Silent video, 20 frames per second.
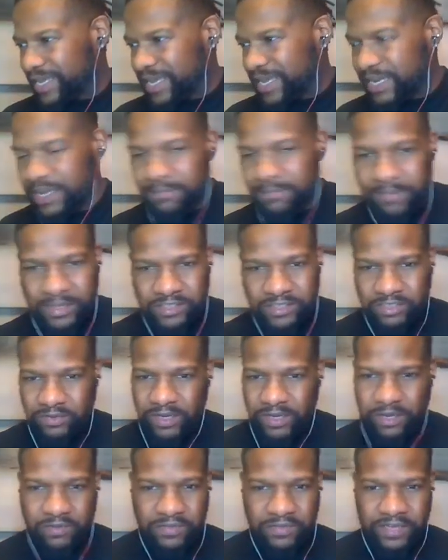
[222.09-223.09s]
any mental
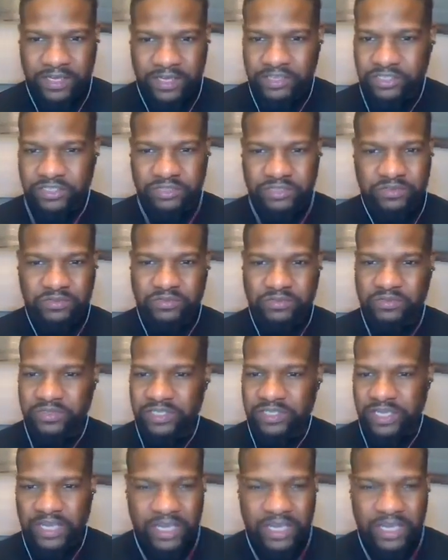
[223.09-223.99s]
health issues,